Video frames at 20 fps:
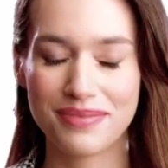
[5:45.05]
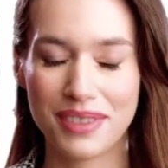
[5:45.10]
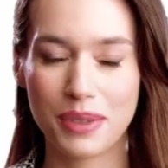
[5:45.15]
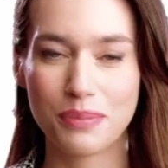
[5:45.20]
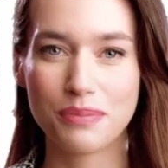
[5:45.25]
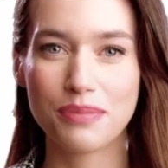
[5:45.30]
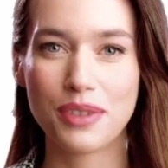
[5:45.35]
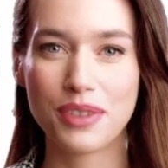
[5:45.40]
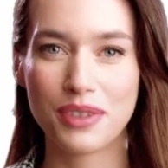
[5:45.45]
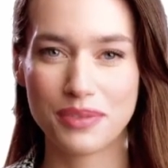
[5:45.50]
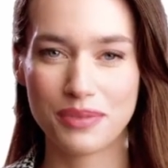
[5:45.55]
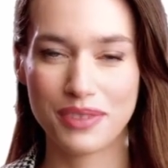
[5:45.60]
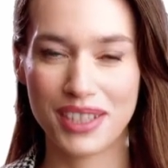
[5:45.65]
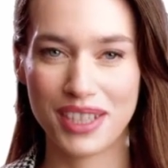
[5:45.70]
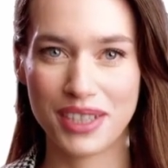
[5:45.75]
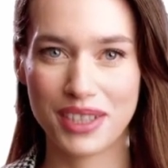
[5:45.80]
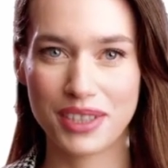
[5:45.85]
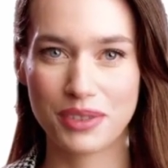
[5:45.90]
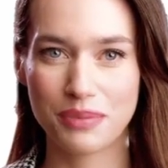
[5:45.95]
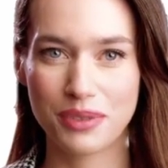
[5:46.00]
Improved
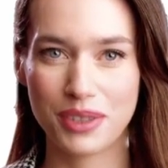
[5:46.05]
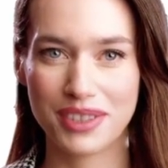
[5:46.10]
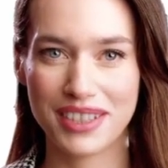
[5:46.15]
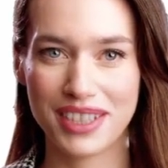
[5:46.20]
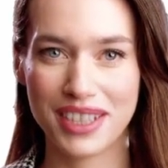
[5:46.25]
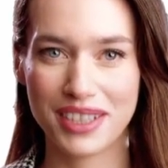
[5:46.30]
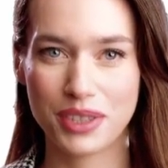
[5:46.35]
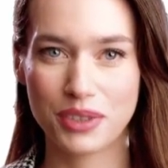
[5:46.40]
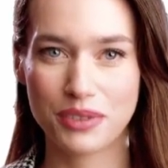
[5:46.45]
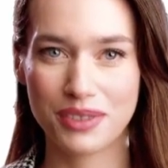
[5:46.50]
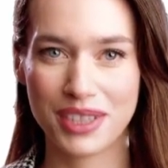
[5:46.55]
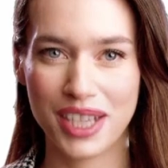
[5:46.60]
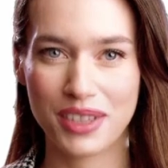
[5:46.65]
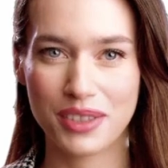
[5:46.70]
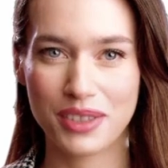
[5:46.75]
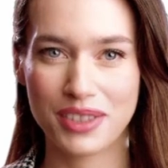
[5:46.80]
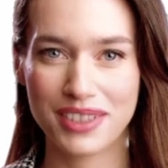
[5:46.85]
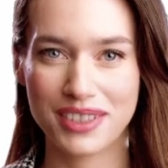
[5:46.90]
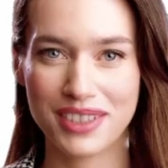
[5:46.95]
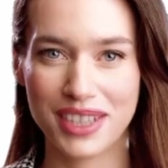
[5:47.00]
customer
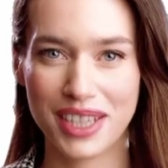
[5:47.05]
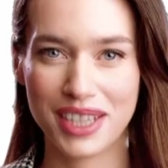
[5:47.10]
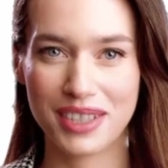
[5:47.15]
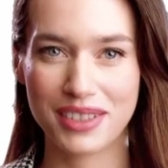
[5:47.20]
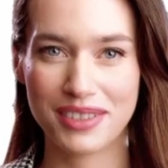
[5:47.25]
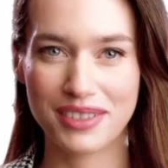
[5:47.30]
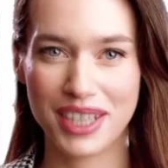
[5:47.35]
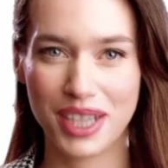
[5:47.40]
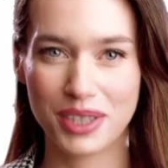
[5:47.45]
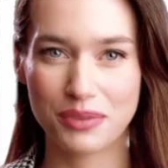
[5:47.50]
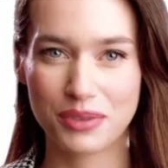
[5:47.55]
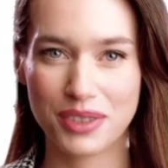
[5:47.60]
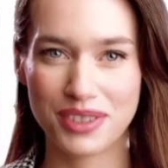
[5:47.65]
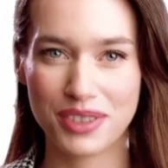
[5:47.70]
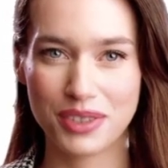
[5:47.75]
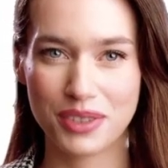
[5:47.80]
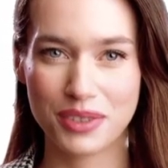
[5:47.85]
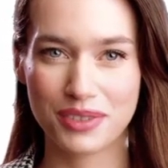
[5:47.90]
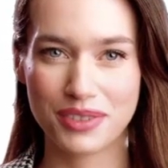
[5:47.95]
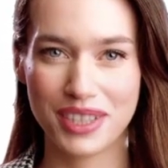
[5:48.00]
satisfaction.
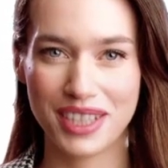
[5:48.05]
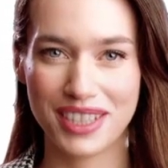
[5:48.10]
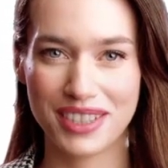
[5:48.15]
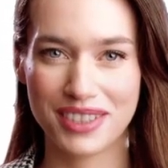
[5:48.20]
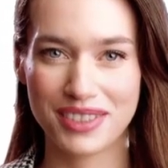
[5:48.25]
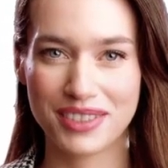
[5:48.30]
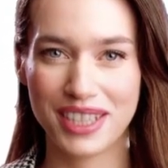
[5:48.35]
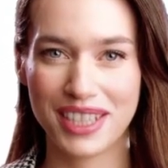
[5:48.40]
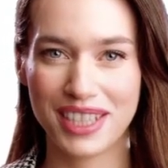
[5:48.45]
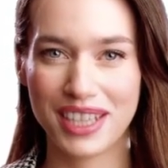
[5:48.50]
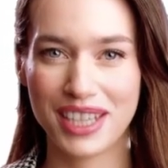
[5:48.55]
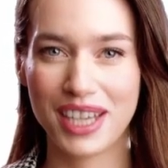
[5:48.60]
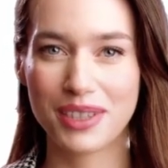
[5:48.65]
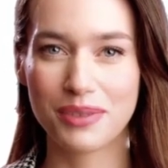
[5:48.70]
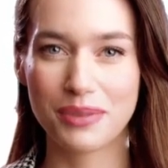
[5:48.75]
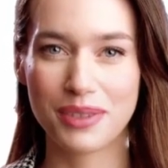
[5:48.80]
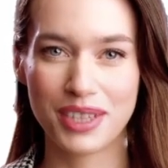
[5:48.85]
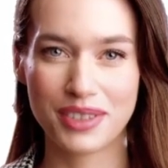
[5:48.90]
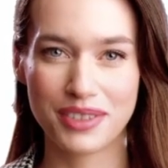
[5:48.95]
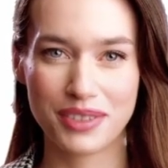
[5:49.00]
Cybersecurity in
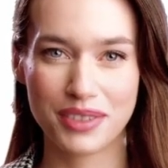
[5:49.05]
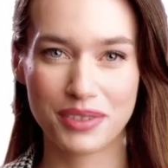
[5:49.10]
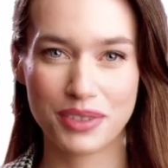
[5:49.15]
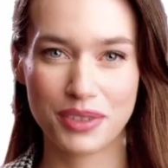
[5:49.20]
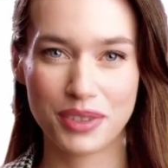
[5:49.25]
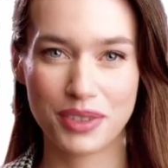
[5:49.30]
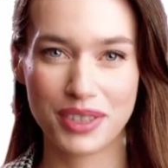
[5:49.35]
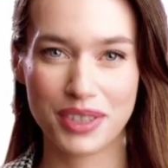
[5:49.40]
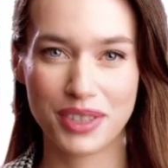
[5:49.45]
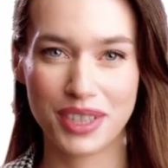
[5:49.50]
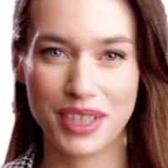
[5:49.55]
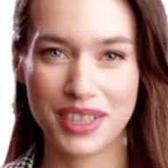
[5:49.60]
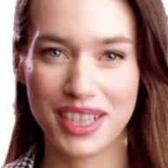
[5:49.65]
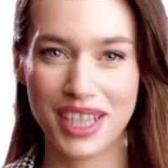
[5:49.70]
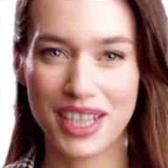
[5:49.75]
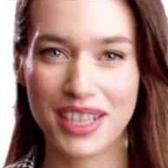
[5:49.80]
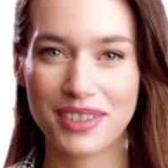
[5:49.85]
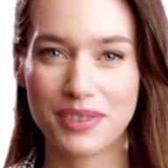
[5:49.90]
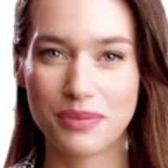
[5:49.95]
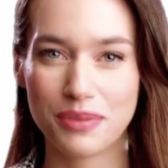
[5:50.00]
telecom helps ensure that
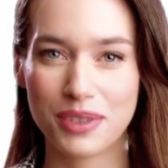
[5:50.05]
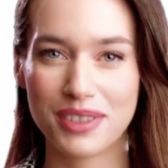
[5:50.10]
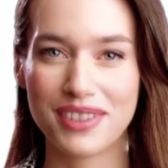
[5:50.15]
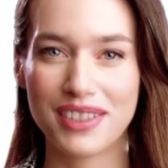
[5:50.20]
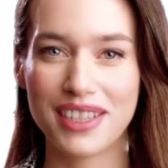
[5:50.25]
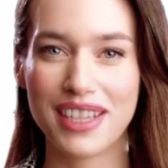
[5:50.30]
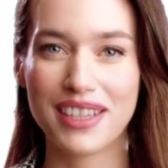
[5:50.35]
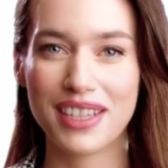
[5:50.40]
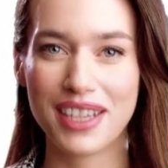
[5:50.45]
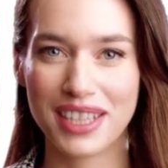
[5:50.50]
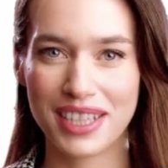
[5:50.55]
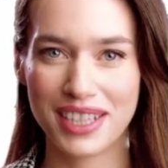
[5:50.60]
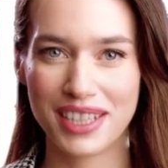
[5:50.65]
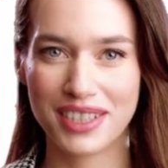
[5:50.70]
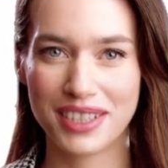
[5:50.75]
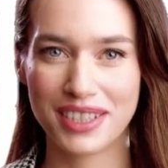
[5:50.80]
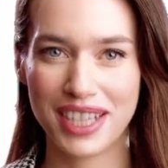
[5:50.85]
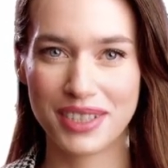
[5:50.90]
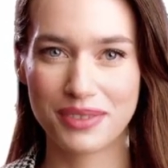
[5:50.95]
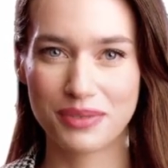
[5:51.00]
customers' data
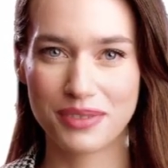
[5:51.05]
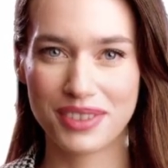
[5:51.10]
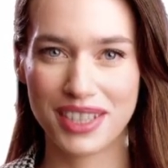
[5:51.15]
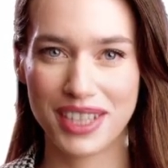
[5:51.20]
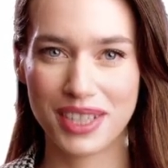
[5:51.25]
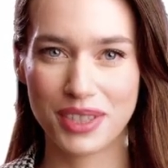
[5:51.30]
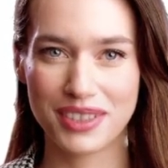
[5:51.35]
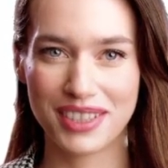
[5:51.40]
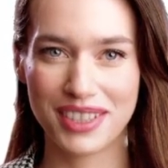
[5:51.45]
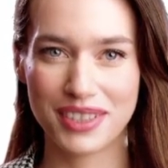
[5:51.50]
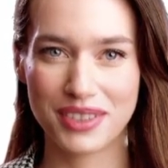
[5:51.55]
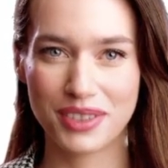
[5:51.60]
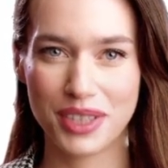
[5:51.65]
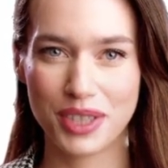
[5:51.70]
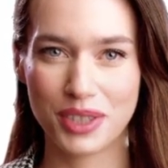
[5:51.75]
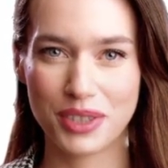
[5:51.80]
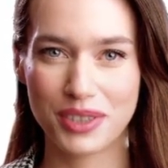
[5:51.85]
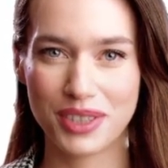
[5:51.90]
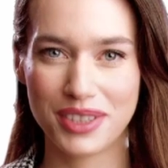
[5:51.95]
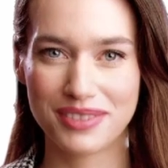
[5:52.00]
is kept safe and
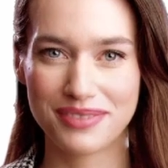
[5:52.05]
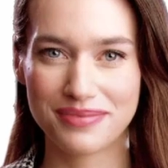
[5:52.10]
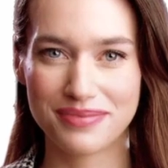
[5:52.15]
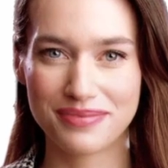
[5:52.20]
secure.